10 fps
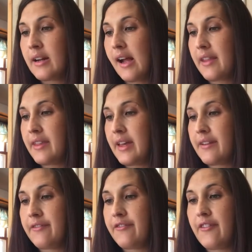And then
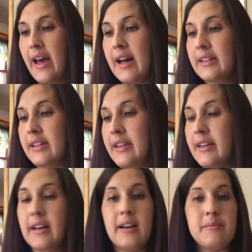a
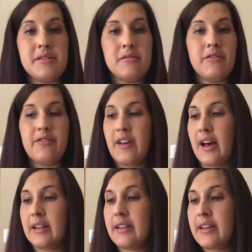valley. So a
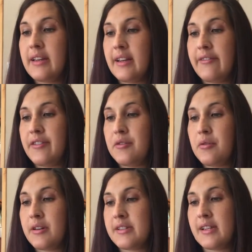valley, if you
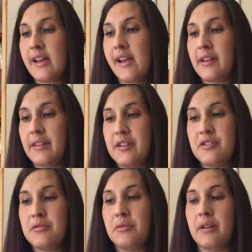are saying that
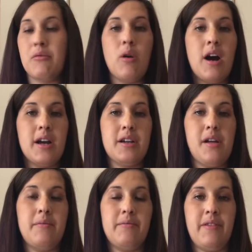you like walk
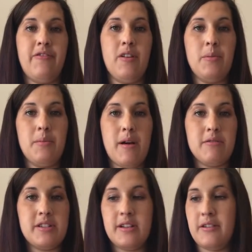from the
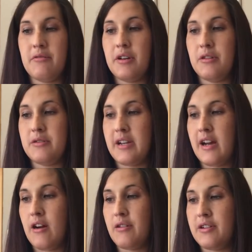mountain, you go
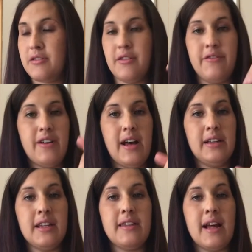down into the
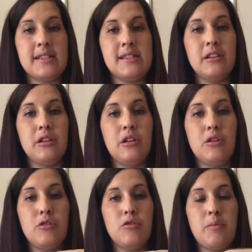valley, that's the
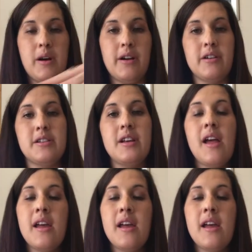low part.